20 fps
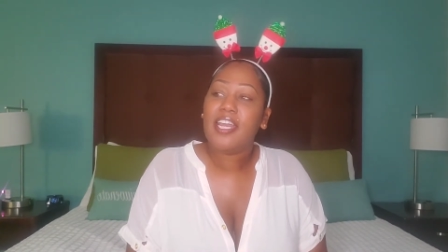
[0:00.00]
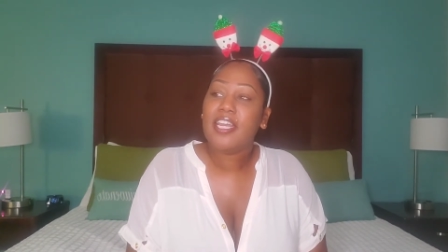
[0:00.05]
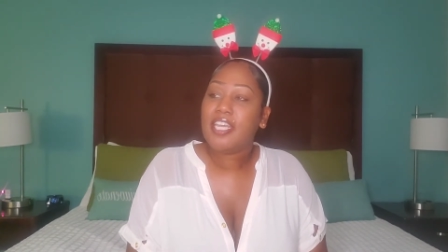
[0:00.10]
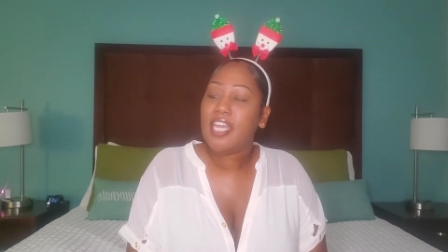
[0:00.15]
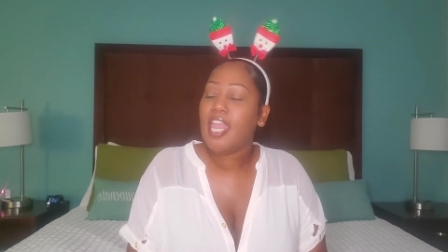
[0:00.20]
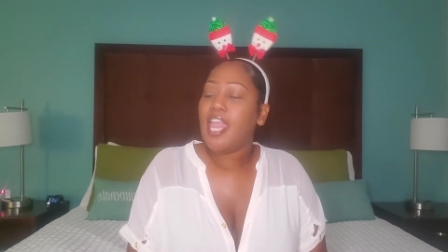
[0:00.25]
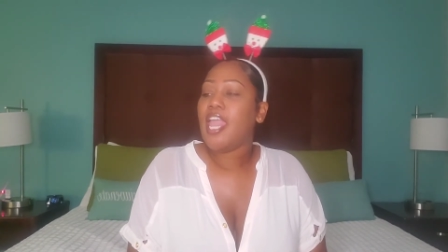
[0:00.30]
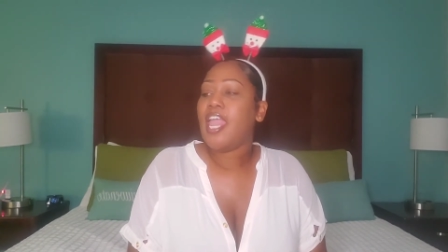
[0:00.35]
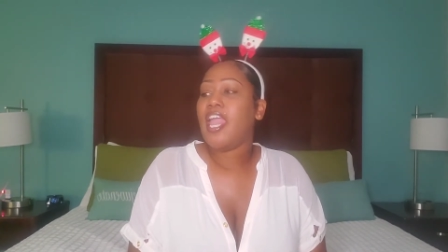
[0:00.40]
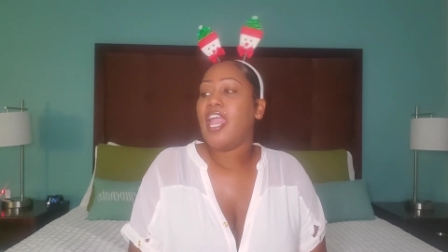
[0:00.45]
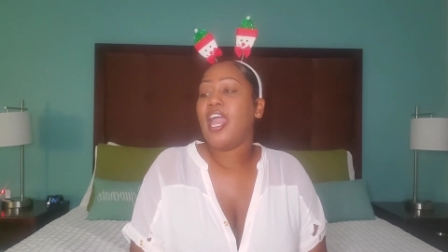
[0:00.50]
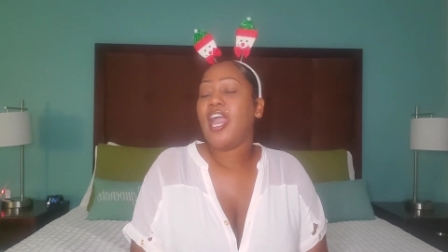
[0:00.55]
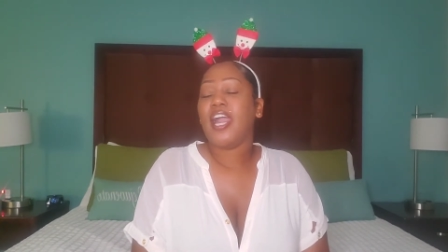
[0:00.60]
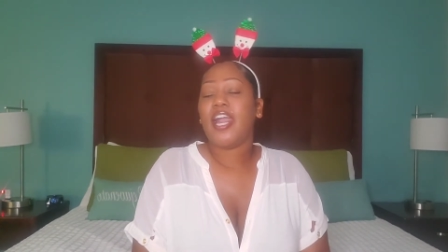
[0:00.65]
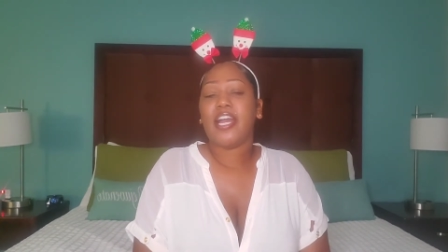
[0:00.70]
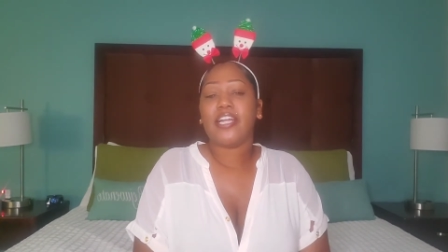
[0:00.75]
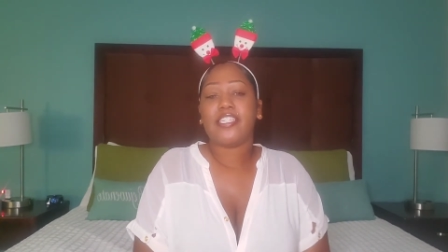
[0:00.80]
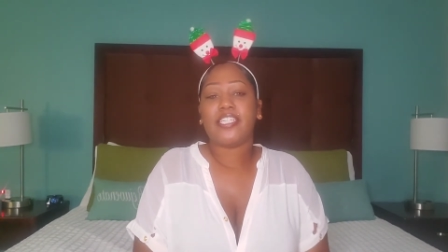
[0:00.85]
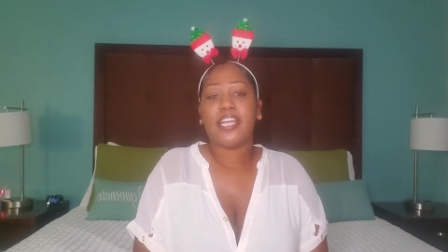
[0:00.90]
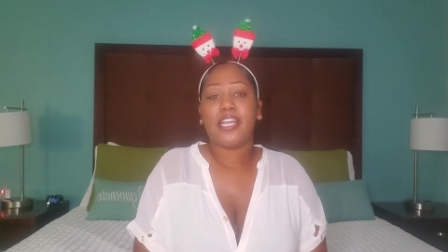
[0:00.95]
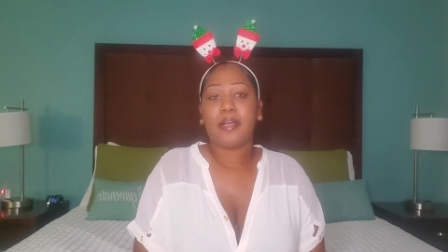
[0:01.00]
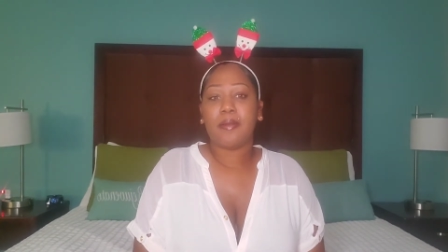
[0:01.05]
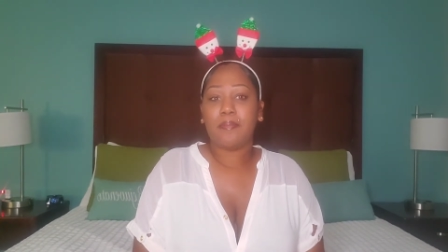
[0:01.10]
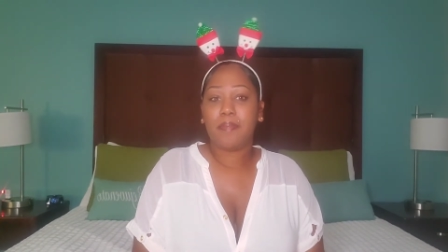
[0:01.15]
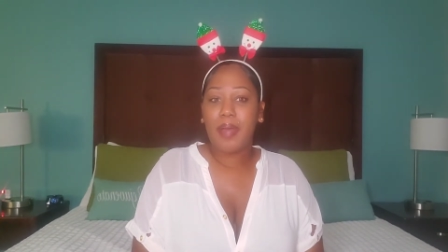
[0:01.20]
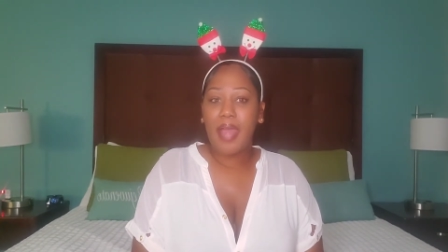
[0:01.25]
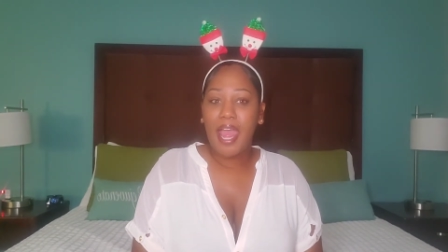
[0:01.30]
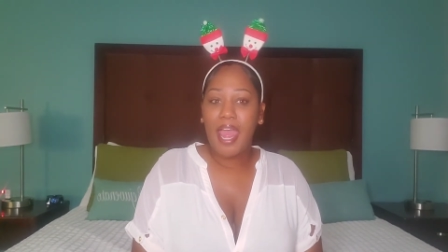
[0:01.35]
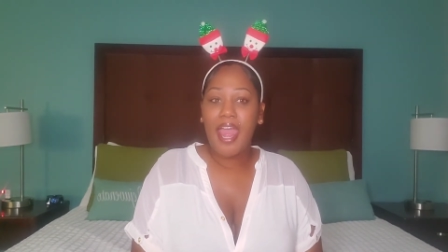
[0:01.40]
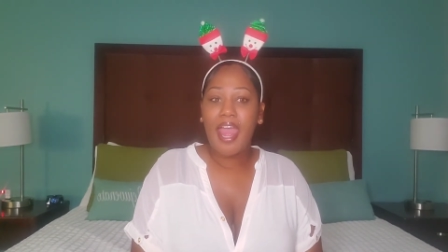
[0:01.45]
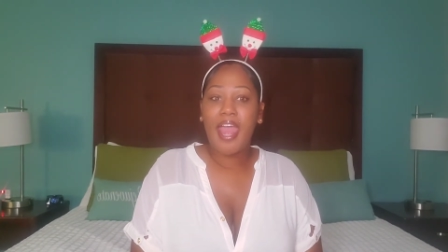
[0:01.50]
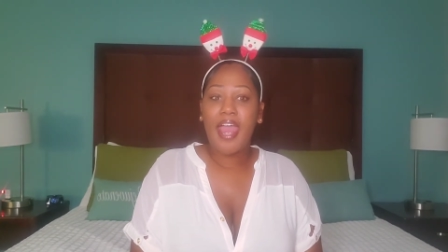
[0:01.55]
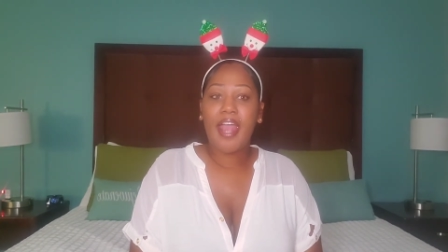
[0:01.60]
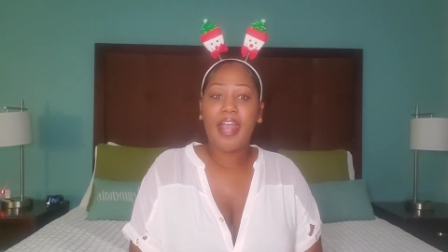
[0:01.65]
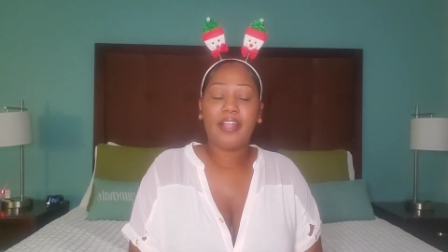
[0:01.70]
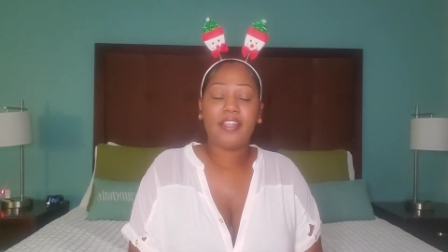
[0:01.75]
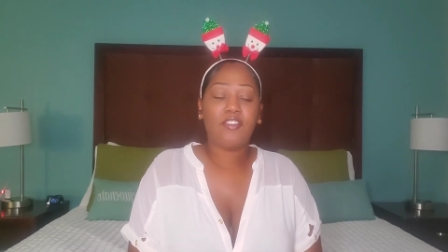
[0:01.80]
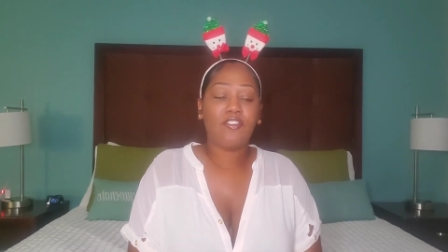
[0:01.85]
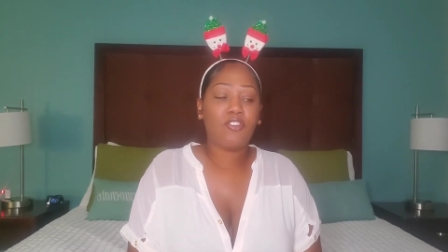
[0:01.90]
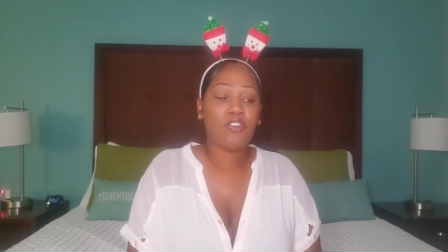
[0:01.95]
Yeah, I gotta take a
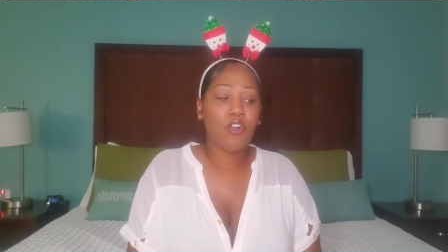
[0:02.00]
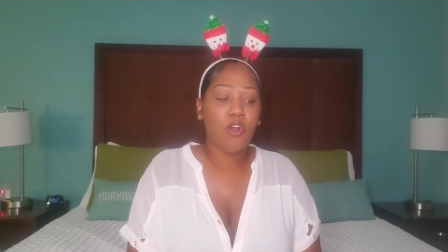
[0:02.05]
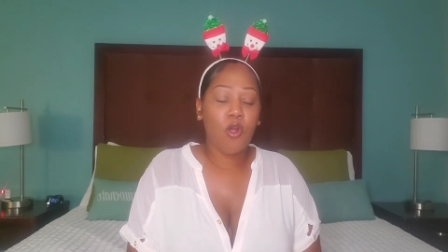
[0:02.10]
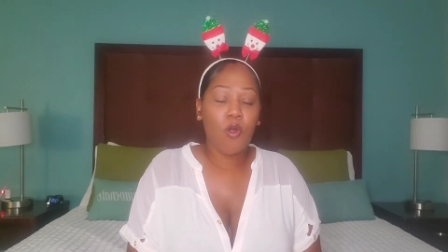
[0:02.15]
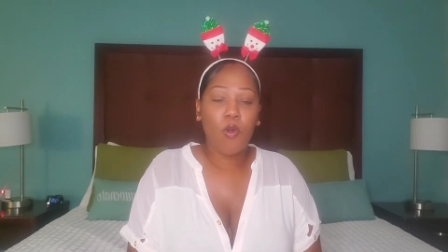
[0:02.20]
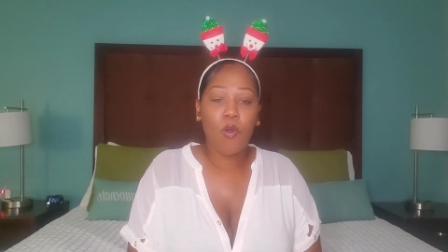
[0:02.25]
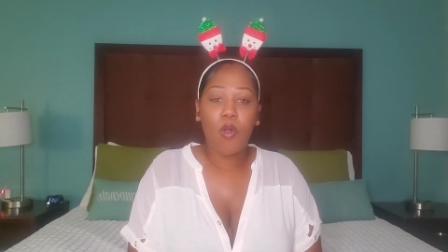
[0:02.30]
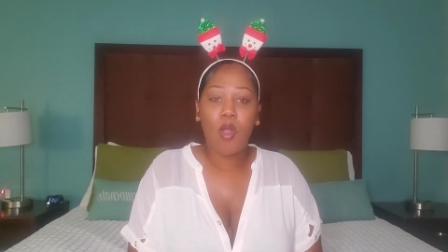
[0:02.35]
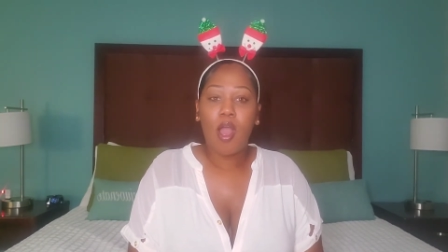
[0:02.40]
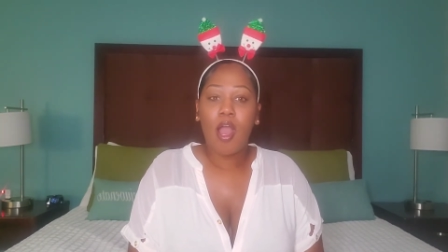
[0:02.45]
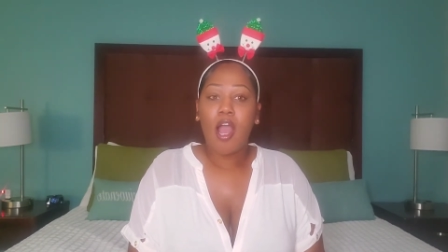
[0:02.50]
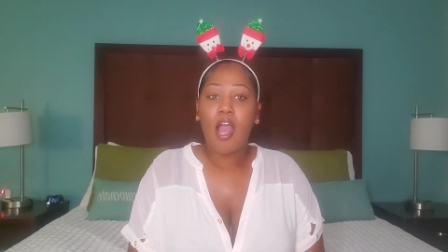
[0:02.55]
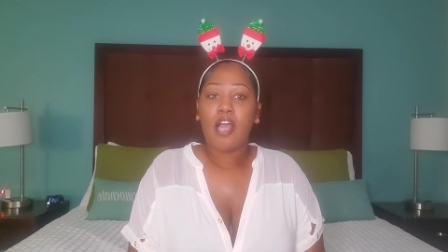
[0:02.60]
bath, you know.